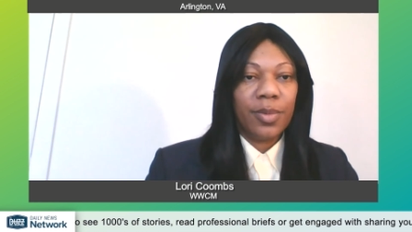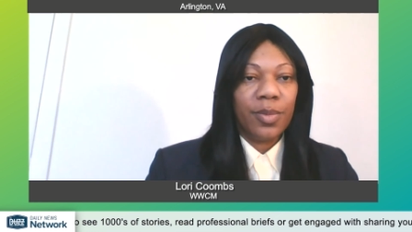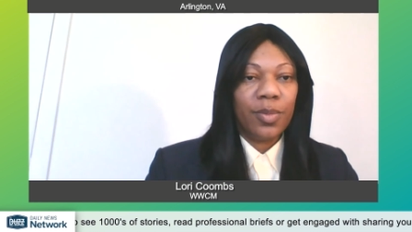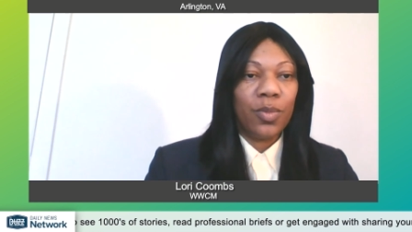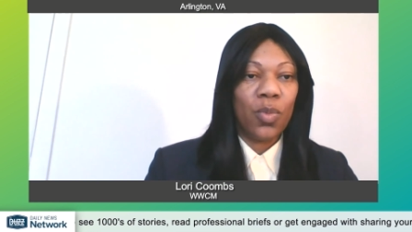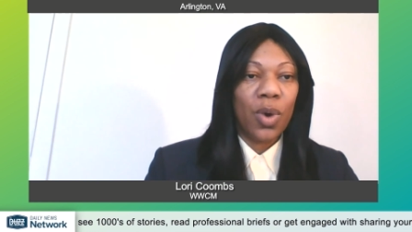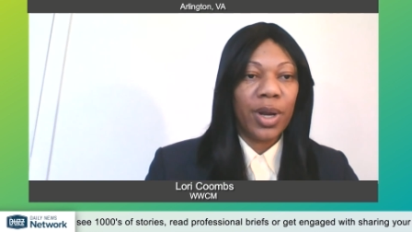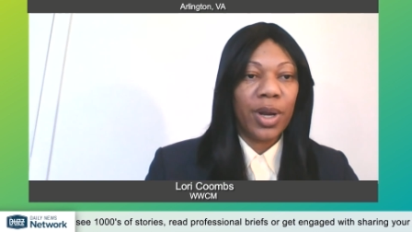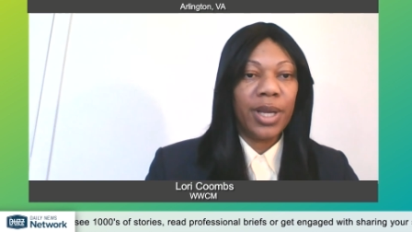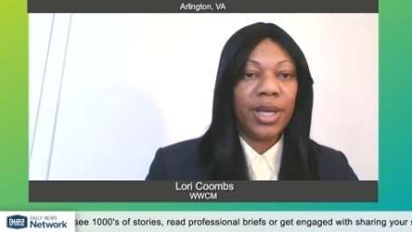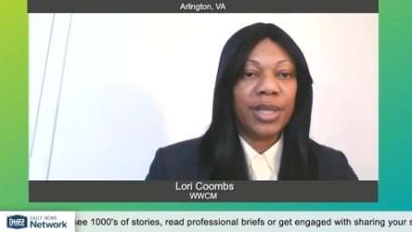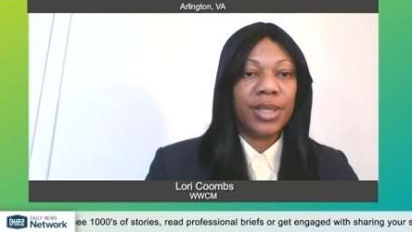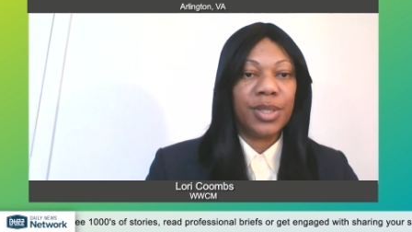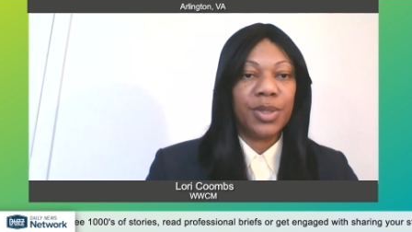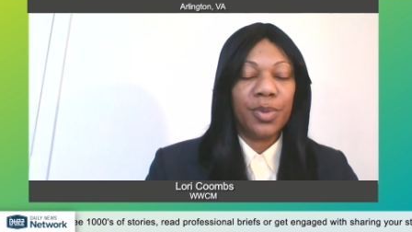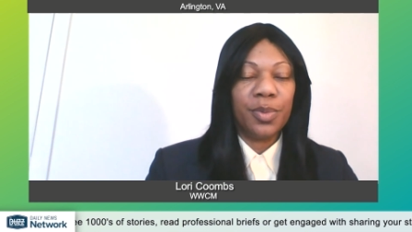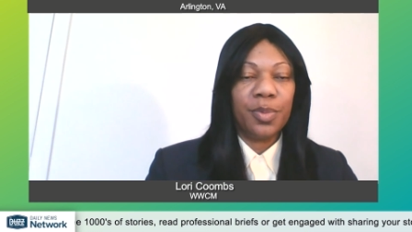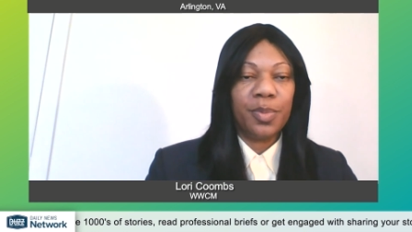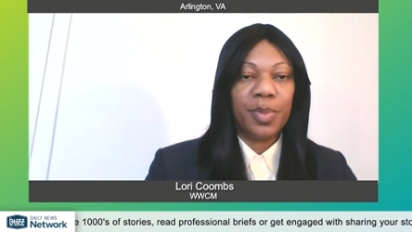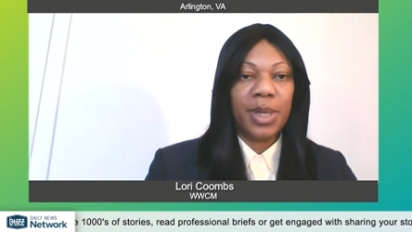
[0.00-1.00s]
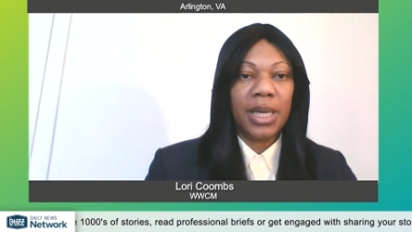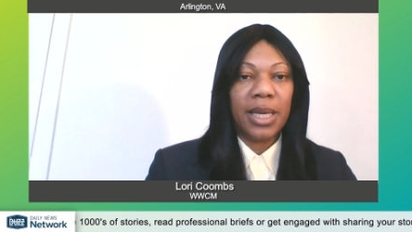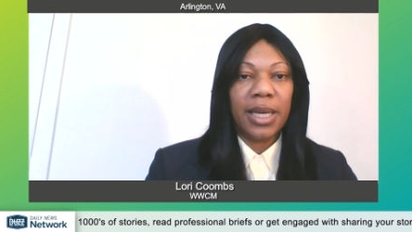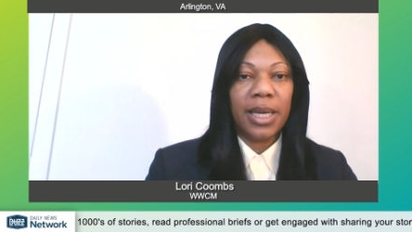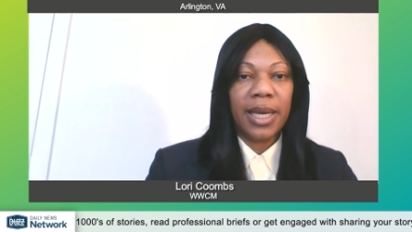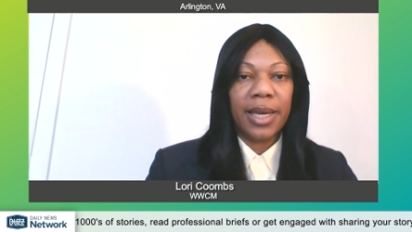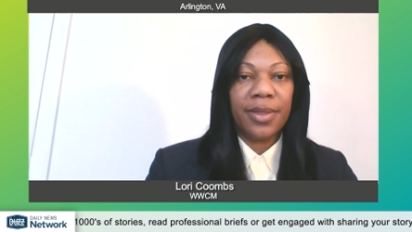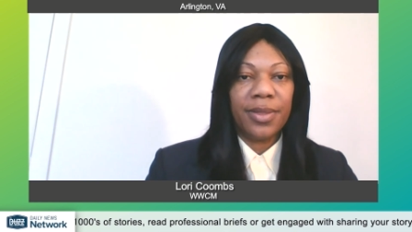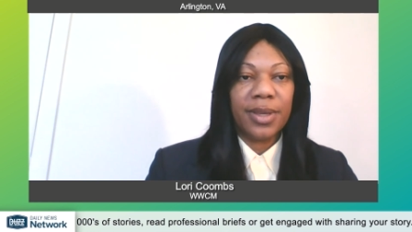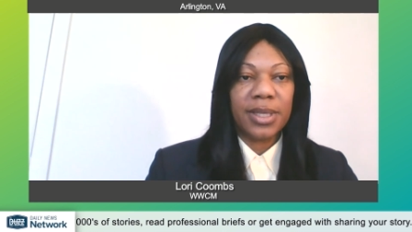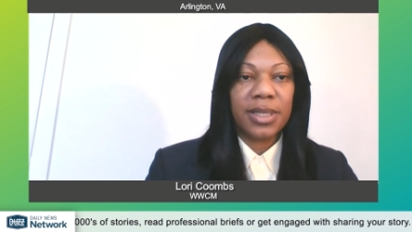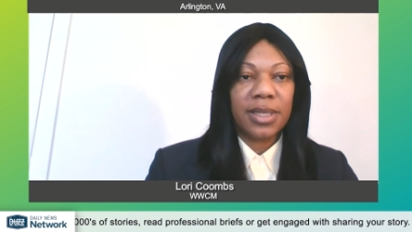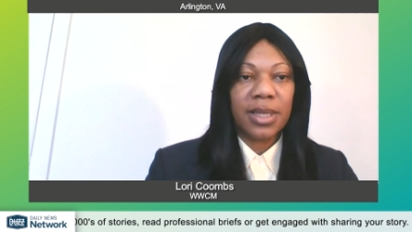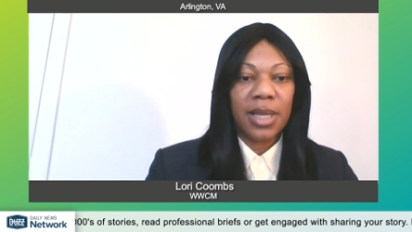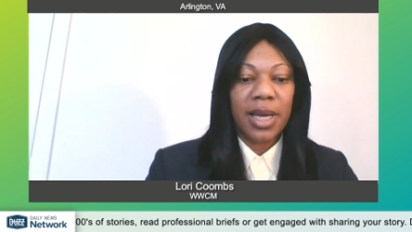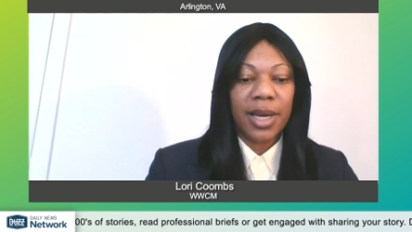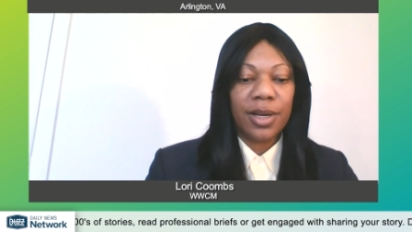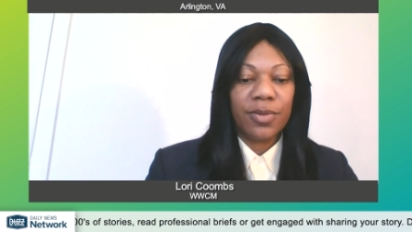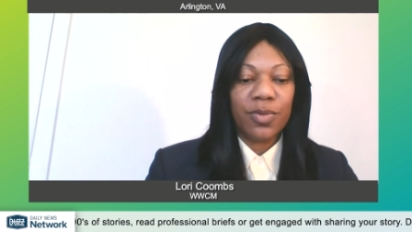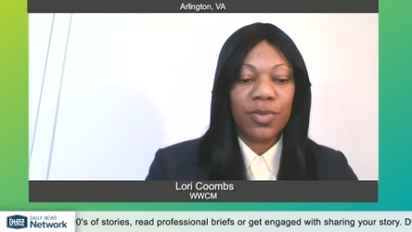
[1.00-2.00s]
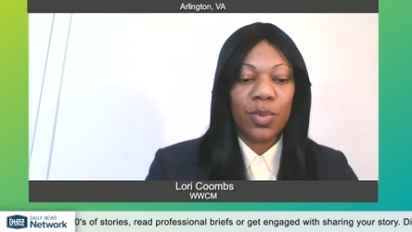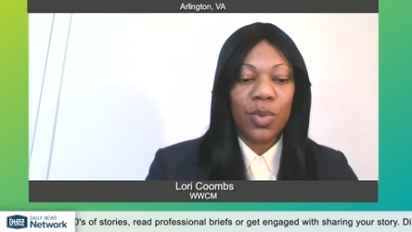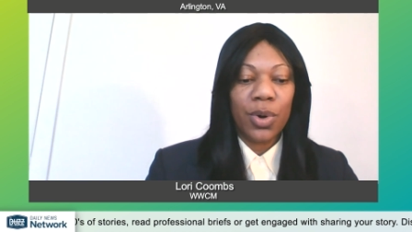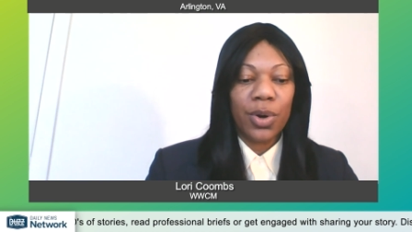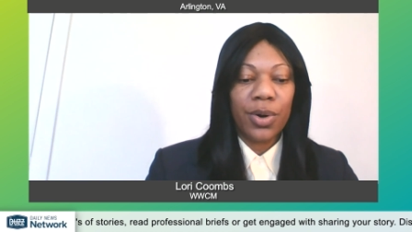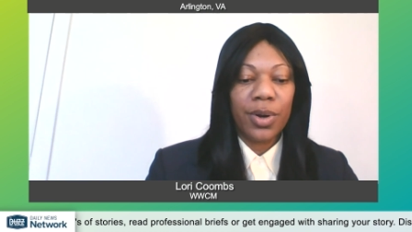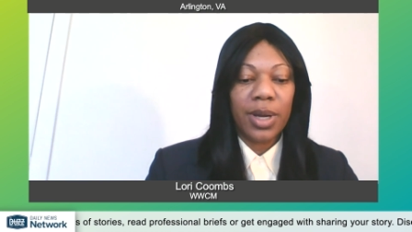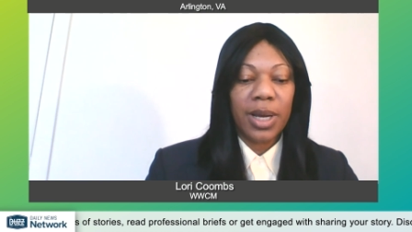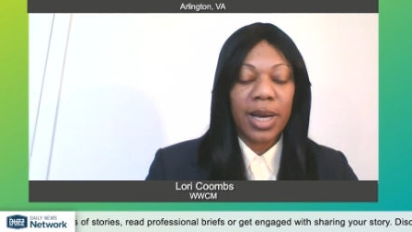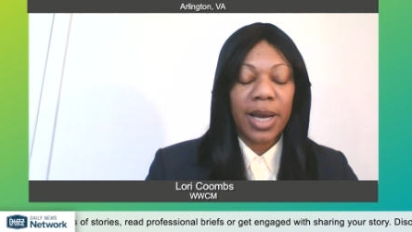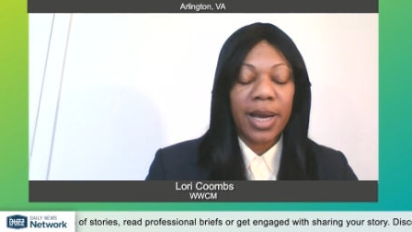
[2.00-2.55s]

wanting to be in this line of work.